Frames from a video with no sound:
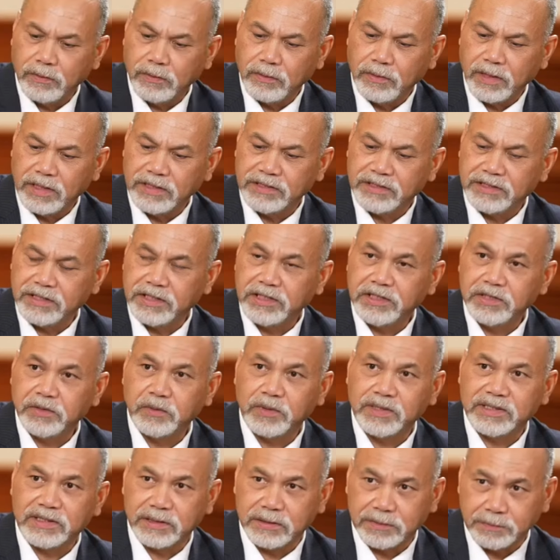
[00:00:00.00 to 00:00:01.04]
they see you
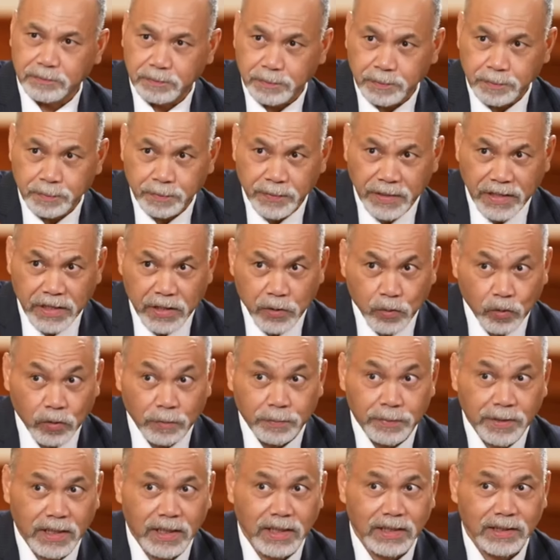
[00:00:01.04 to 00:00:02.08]
as an equal
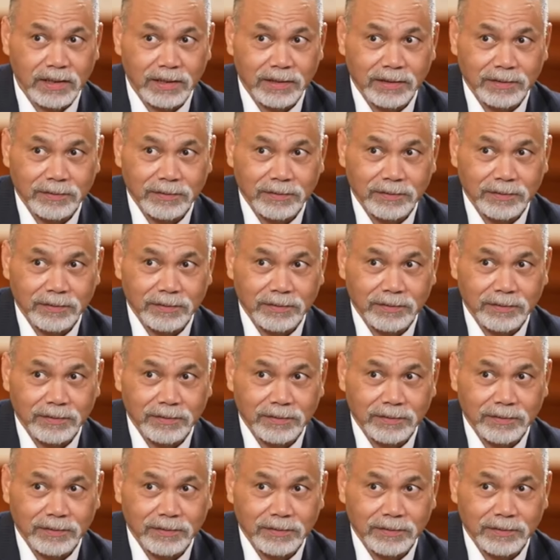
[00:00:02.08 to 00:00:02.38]
partner